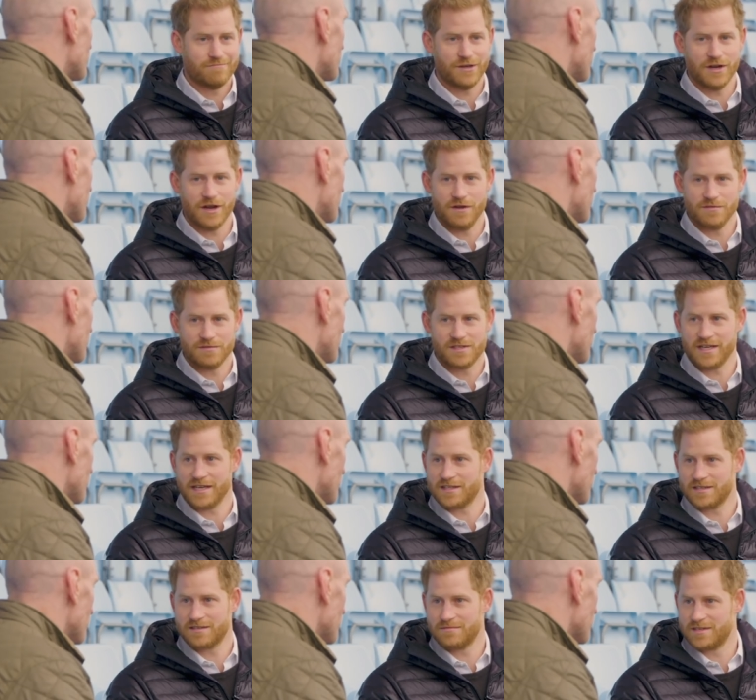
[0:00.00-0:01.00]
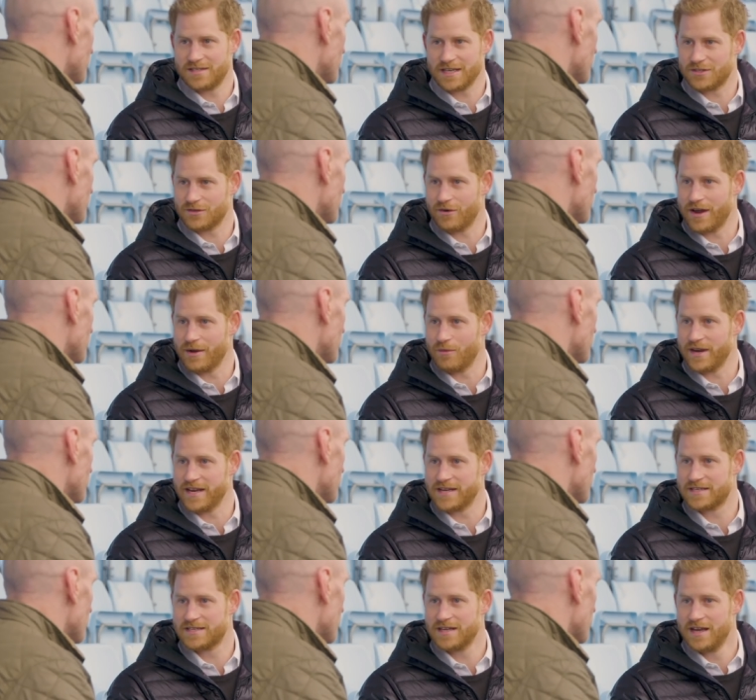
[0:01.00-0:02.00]
you know, six or eight
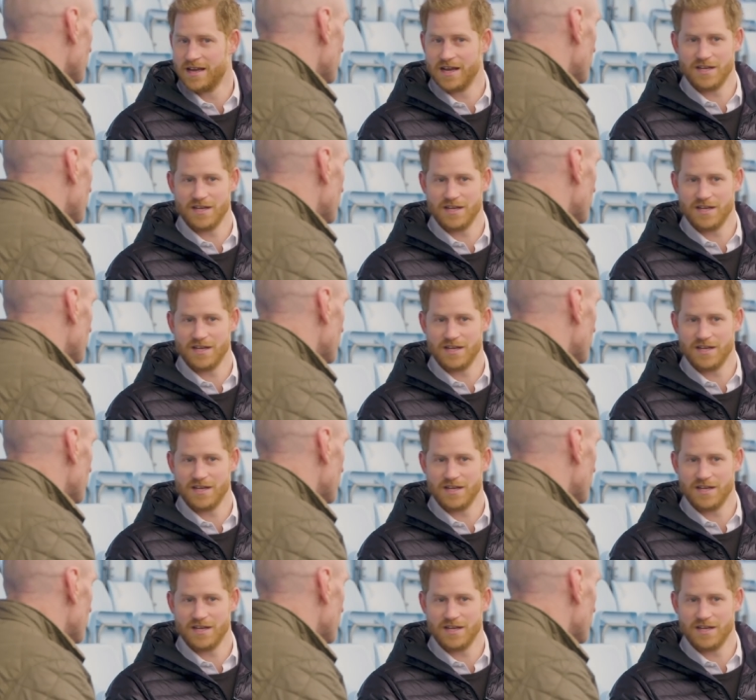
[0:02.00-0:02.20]
weeks